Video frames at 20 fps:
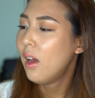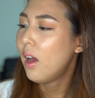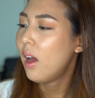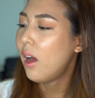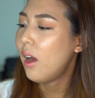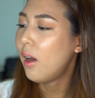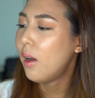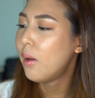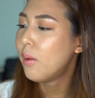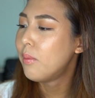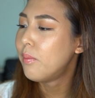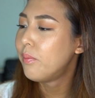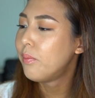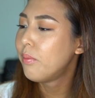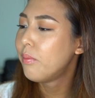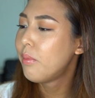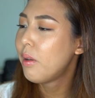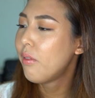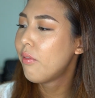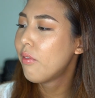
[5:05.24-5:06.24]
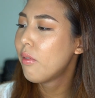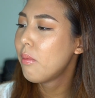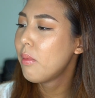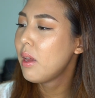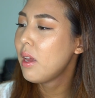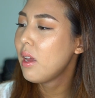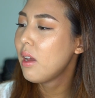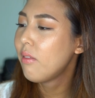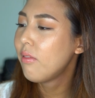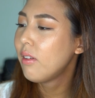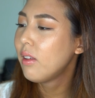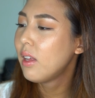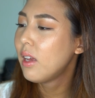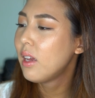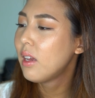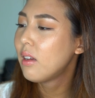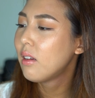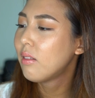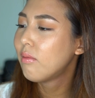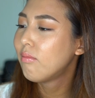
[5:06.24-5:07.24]
But for me, I feel
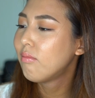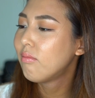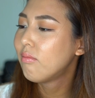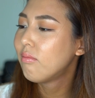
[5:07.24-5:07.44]
like